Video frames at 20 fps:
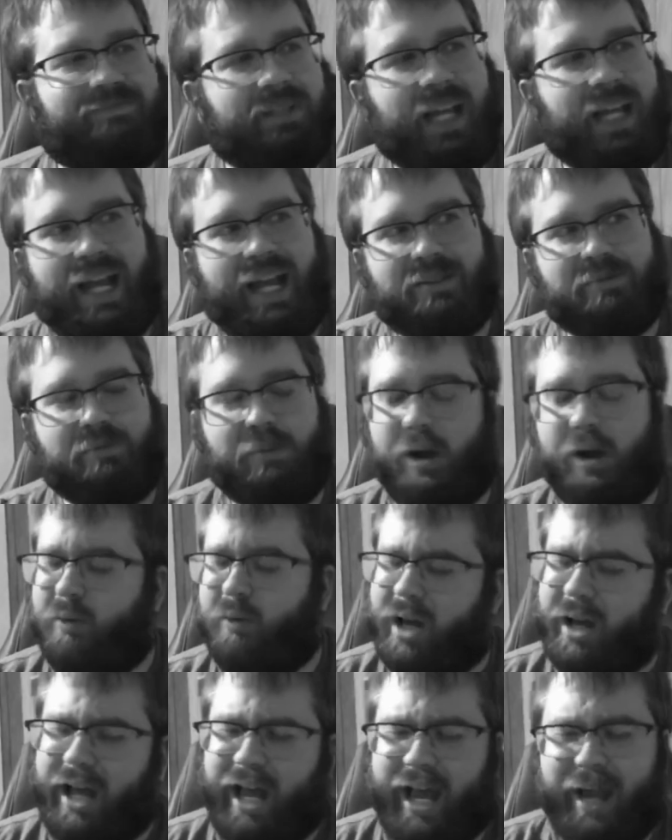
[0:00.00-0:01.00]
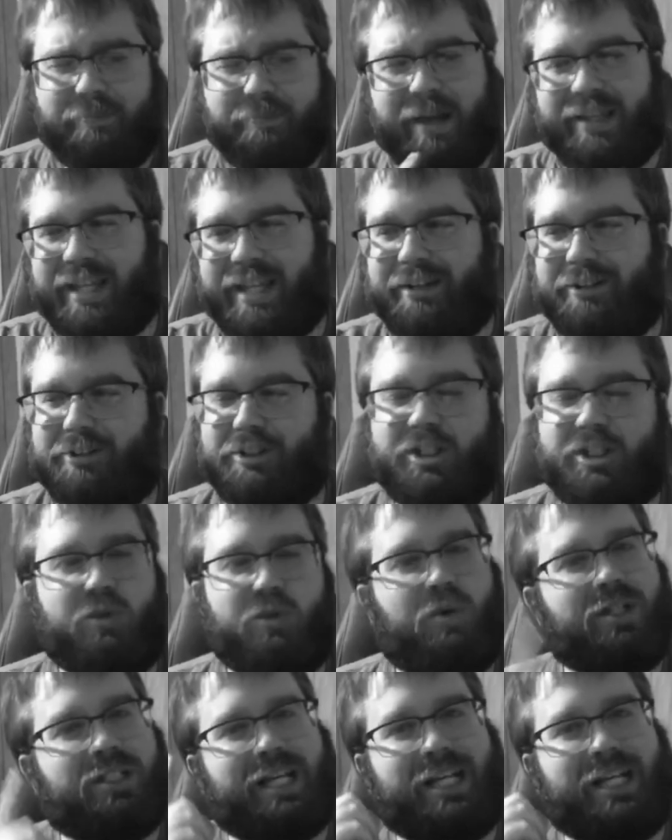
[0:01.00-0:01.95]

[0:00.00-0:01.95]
Well, I made that decision once.